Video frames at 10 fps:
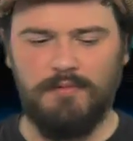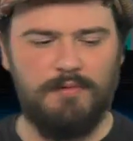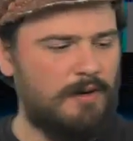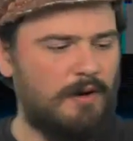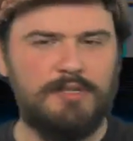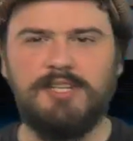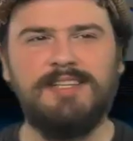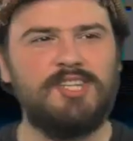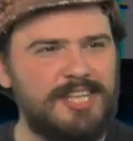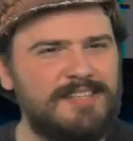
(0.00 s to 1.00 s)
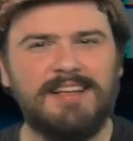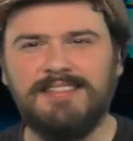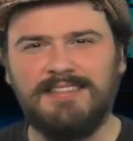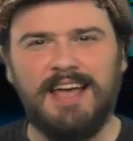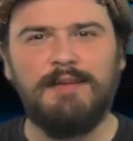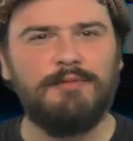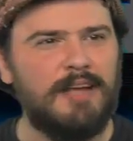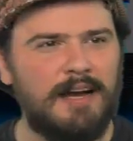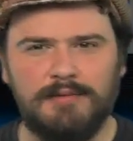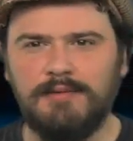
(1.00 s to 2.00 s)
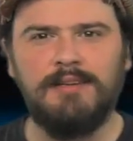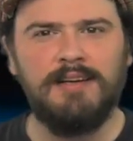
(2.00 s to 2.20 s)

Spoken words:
You know, she sets the table now.